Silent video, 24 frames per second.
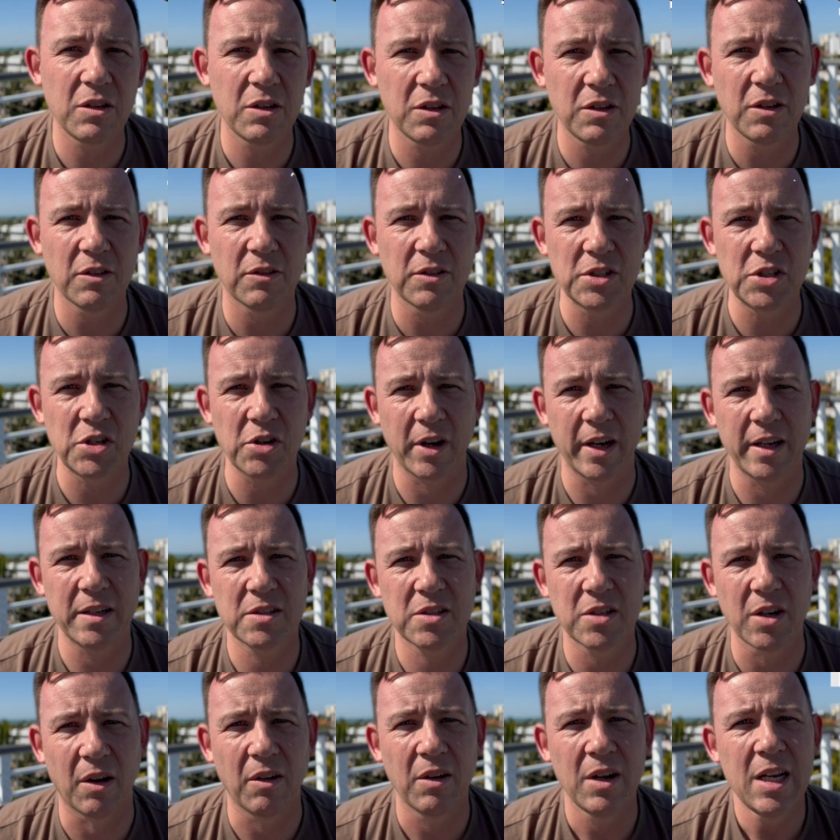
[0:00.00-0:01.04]
You'll enjoy it.
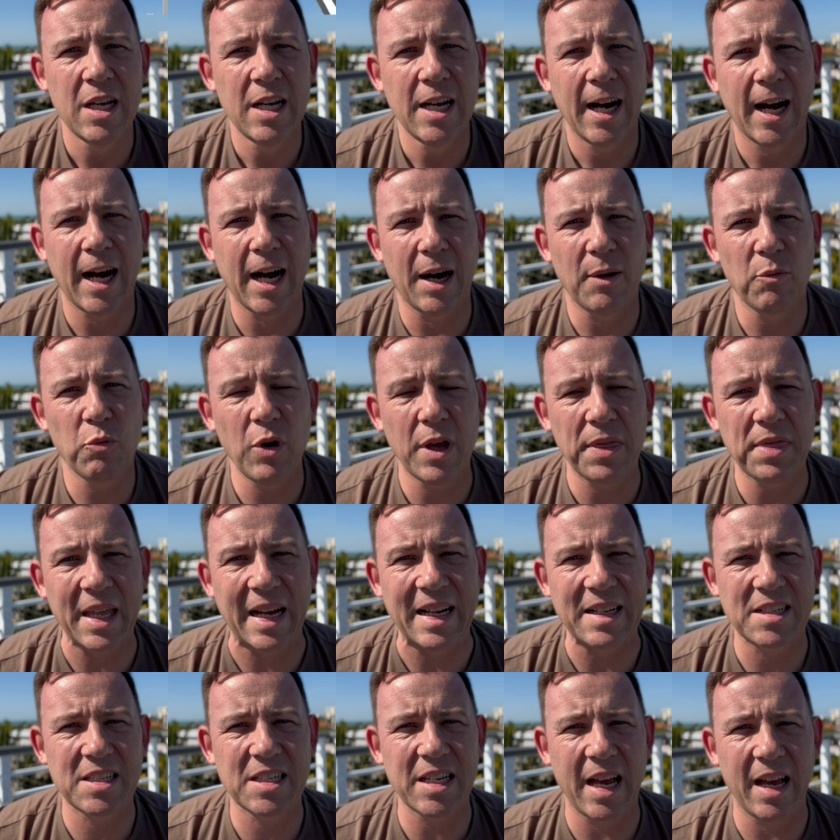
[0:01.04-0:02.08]
So um, with
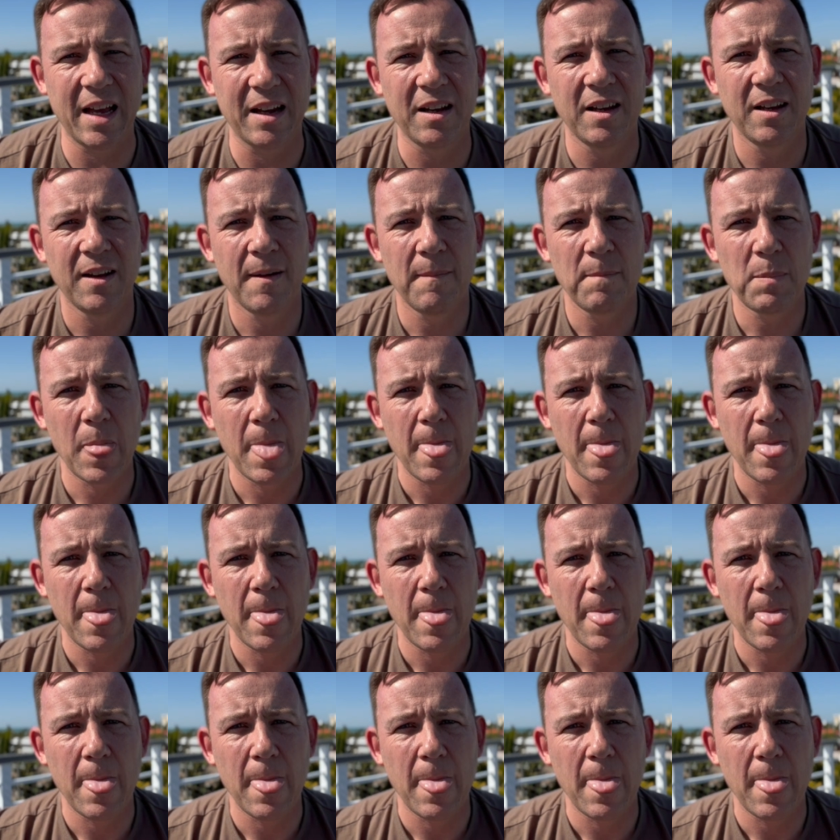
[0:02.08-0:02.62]
that said,